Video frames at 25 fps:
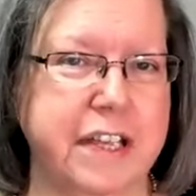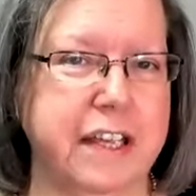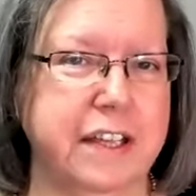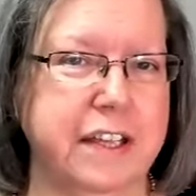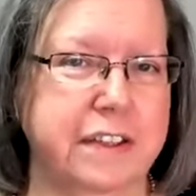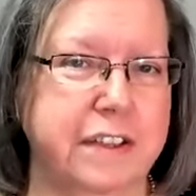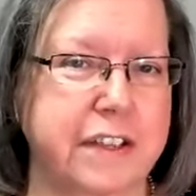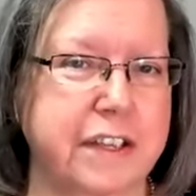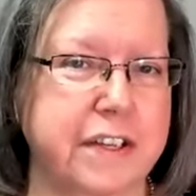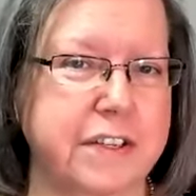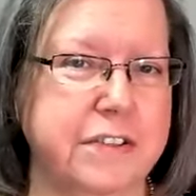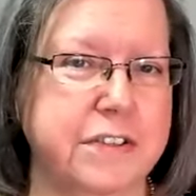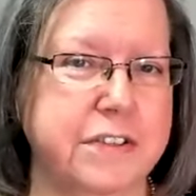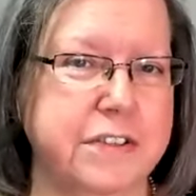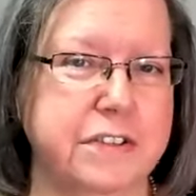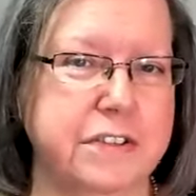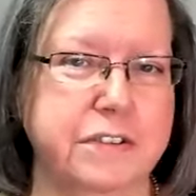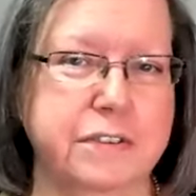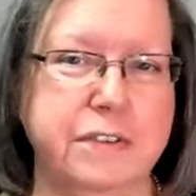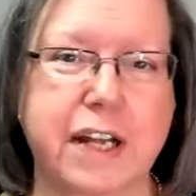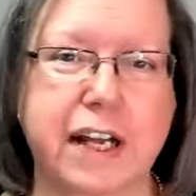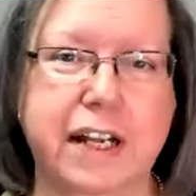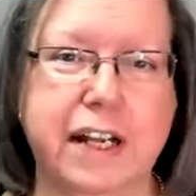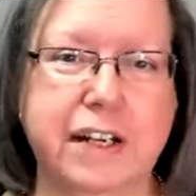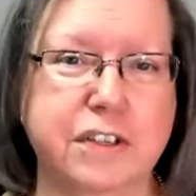atheists
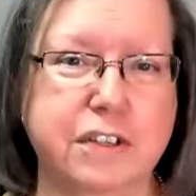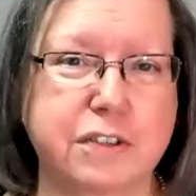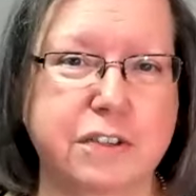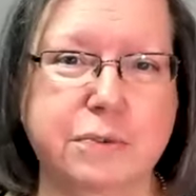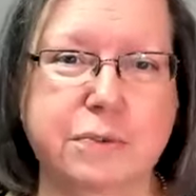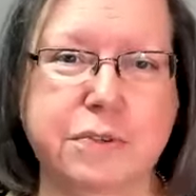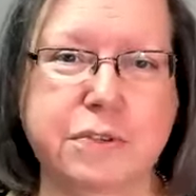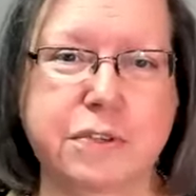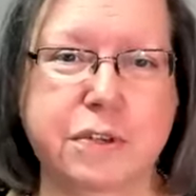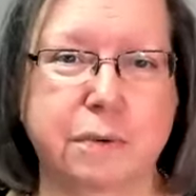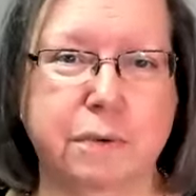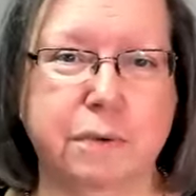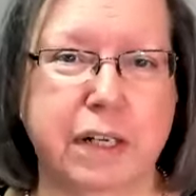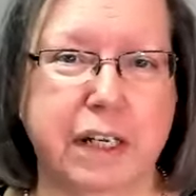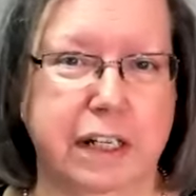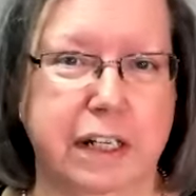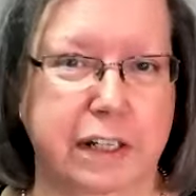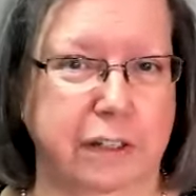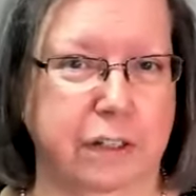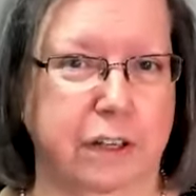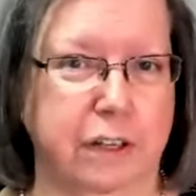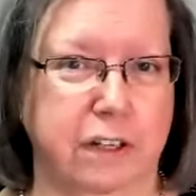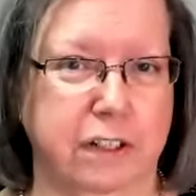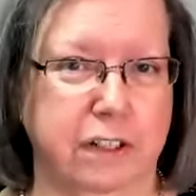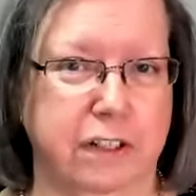do not do so
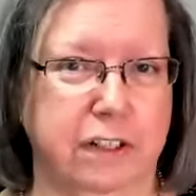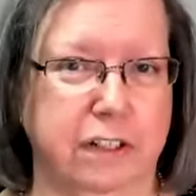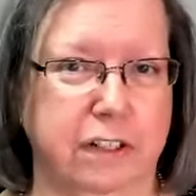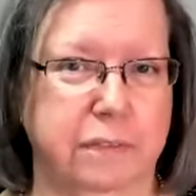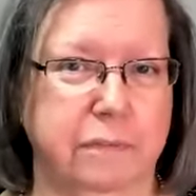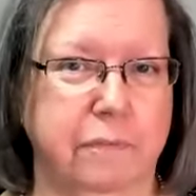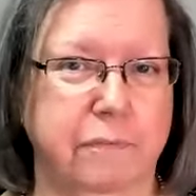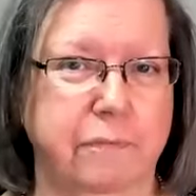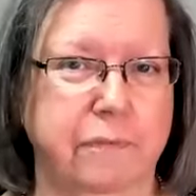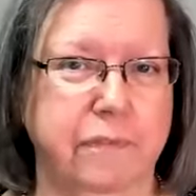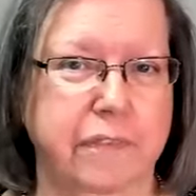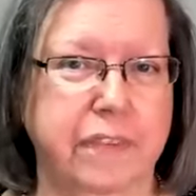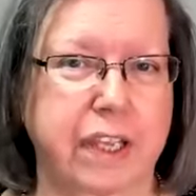any longer.